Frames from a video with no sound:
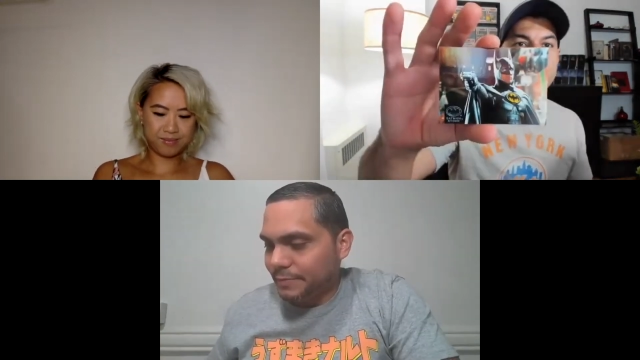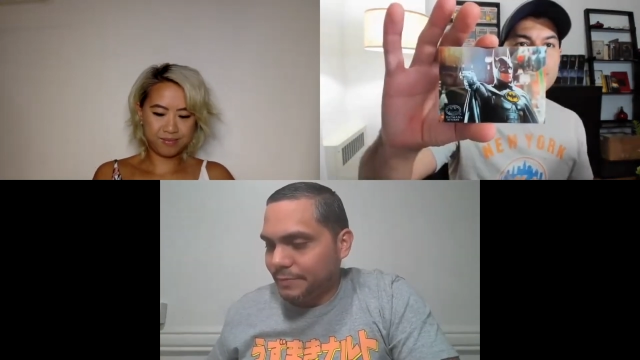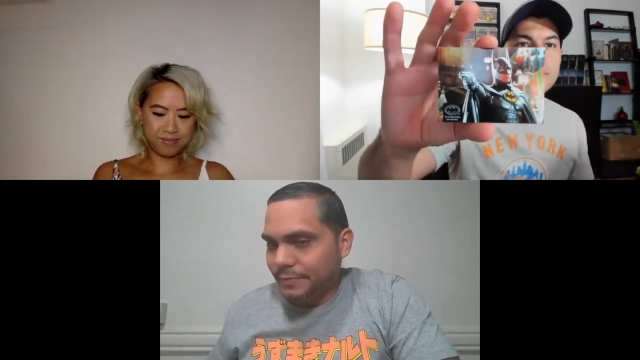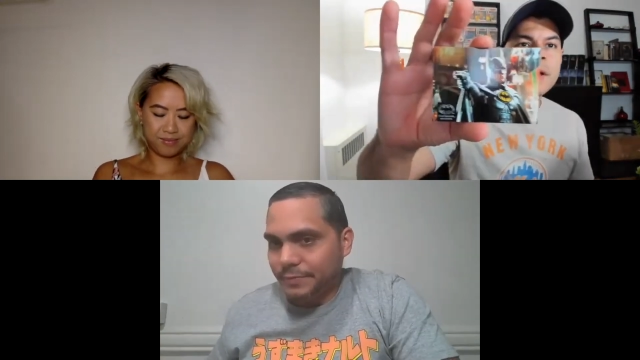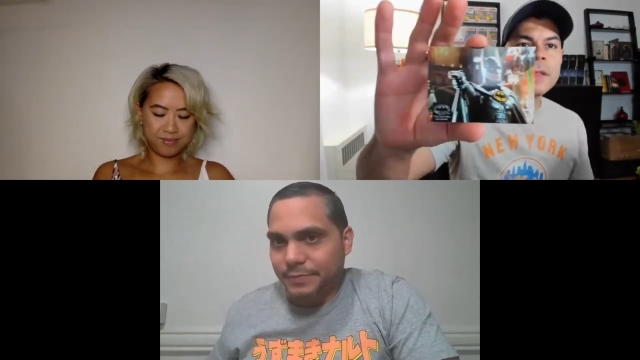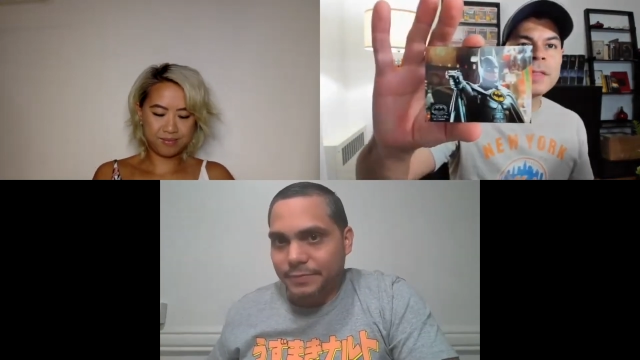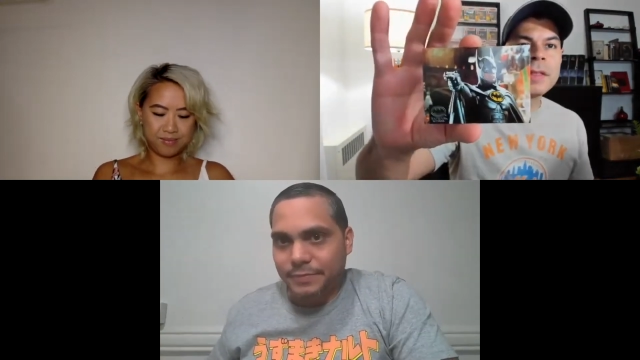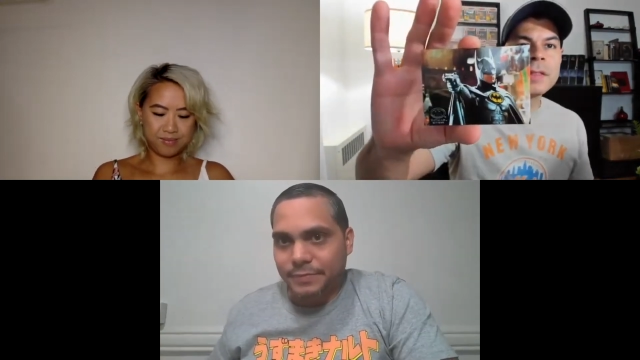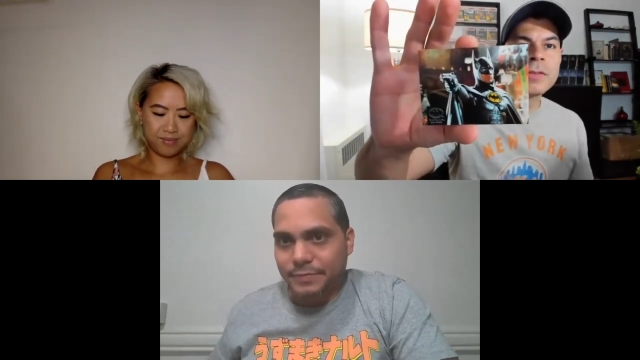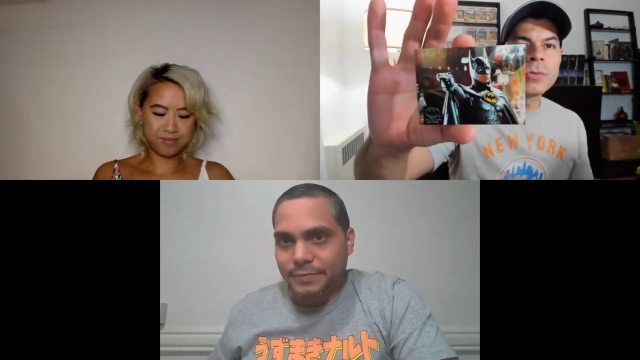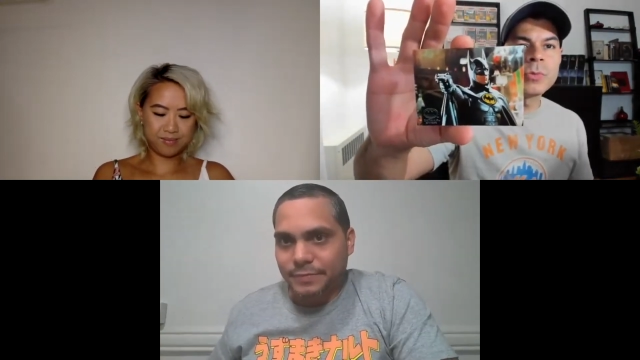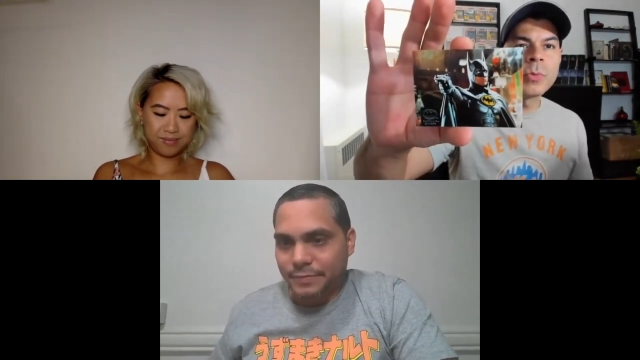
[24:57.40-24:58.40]
Speaker 1: me, I think
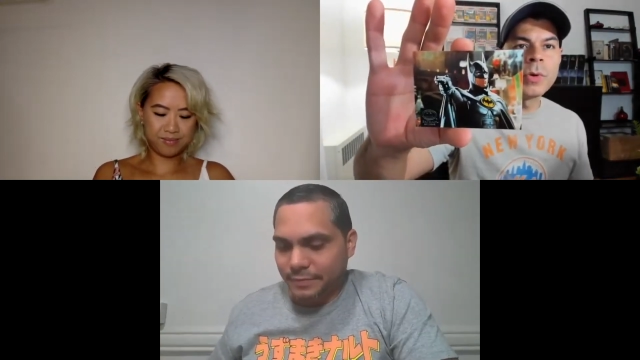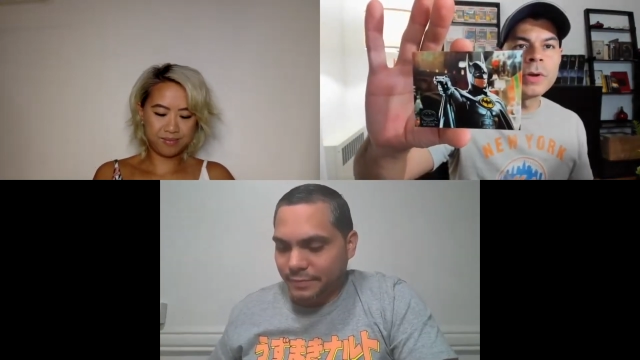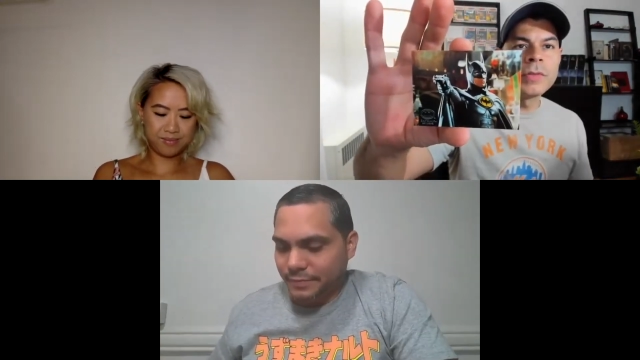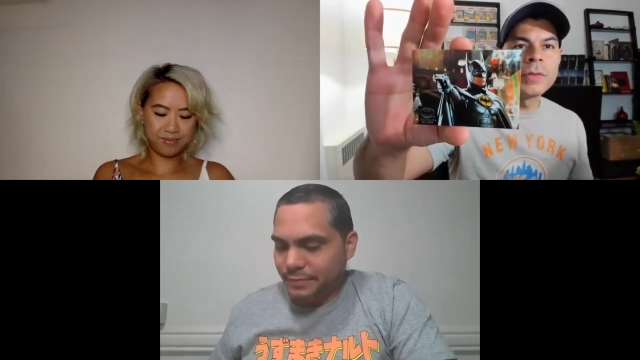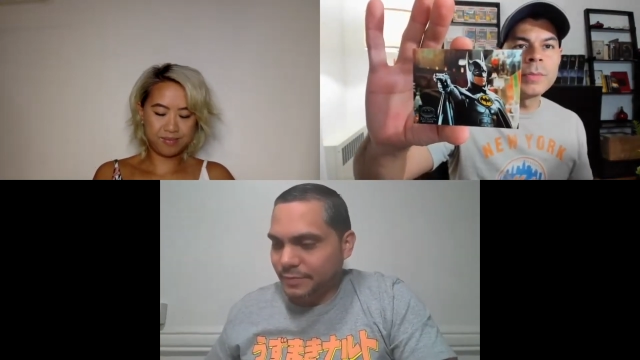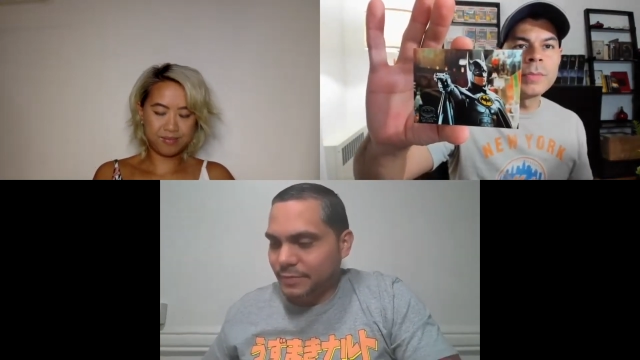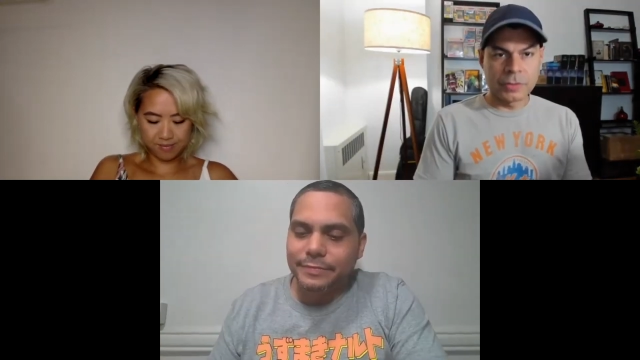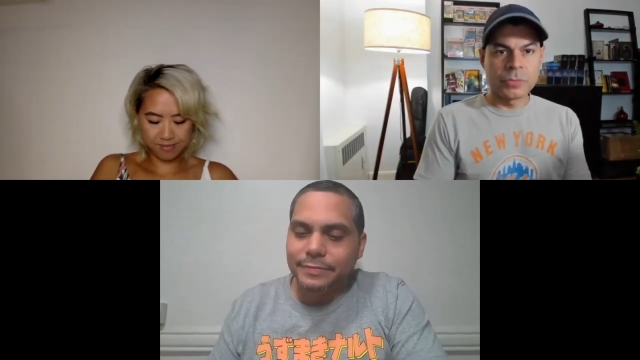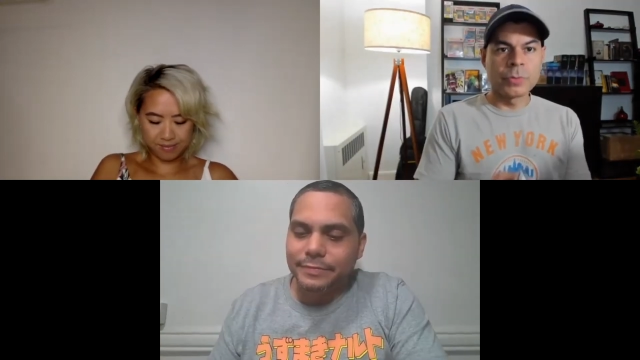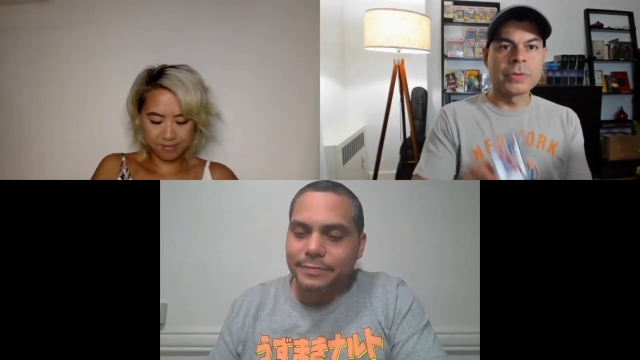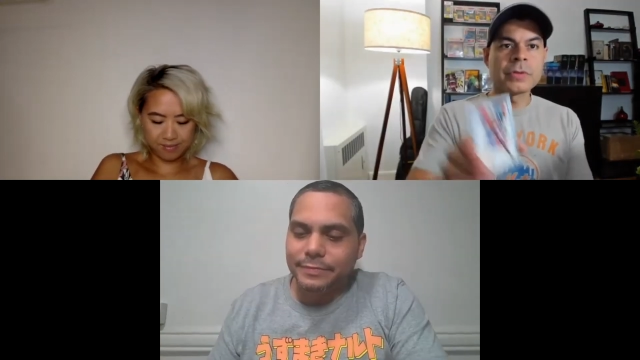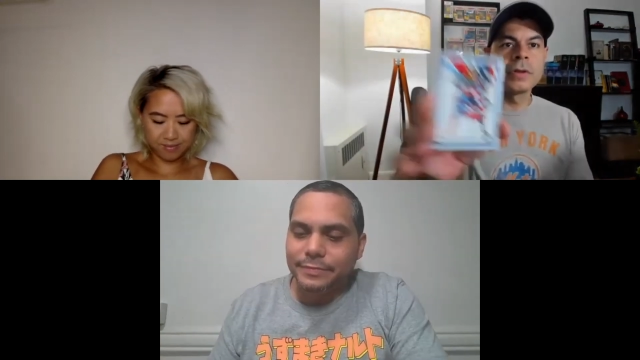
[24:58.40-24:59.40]
this was one of them. This
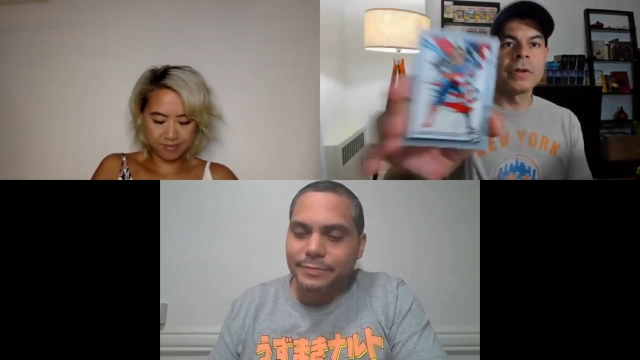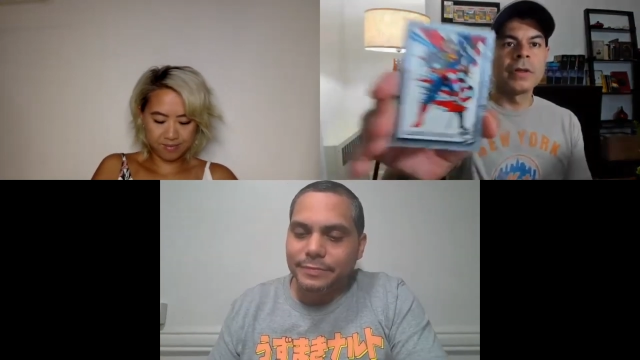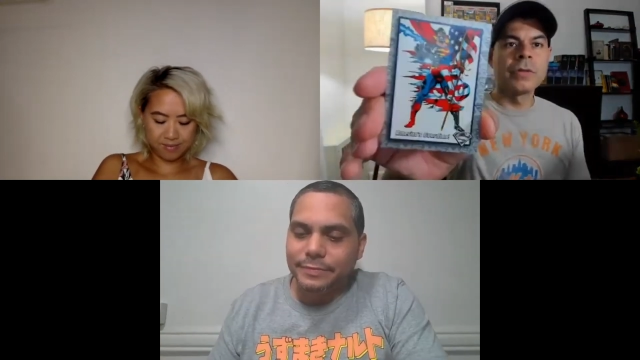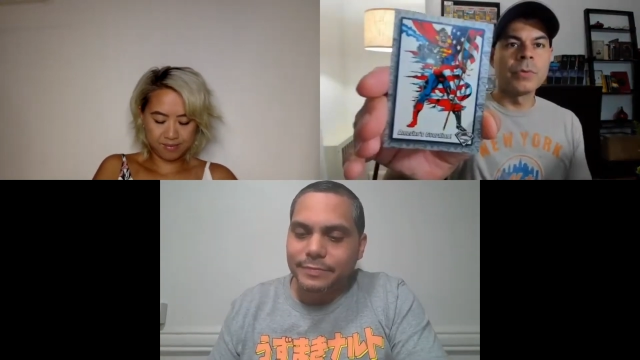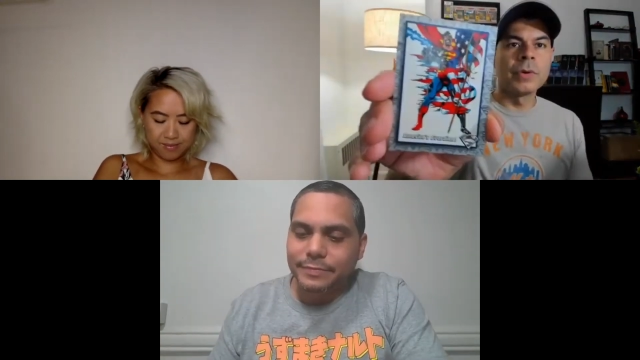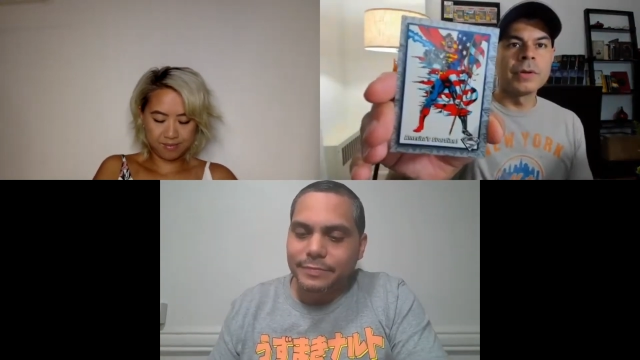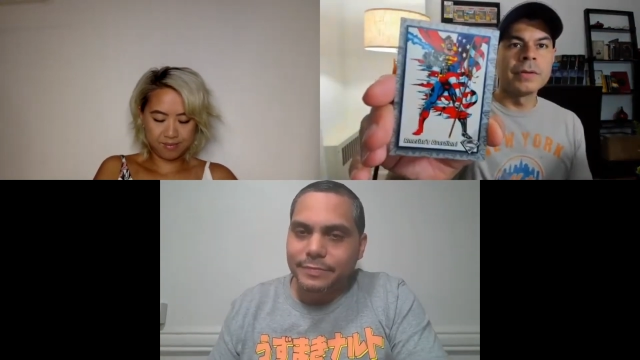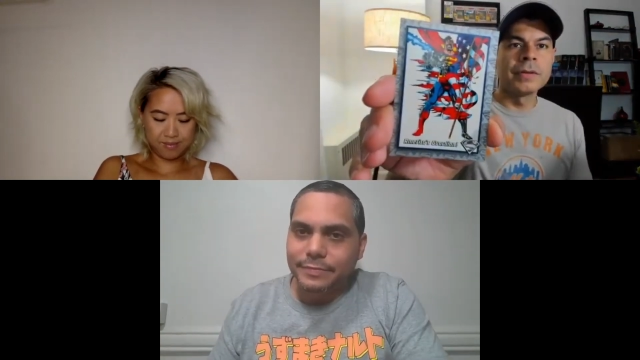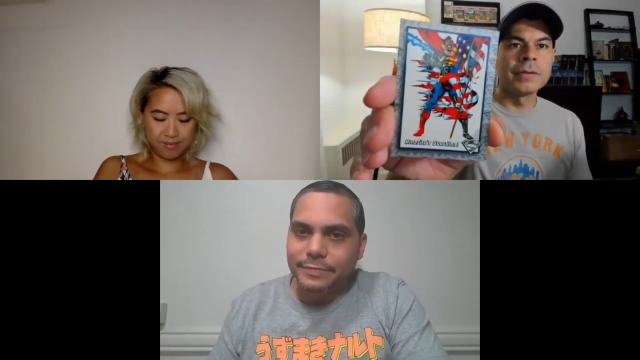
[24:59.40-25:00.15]
was another one,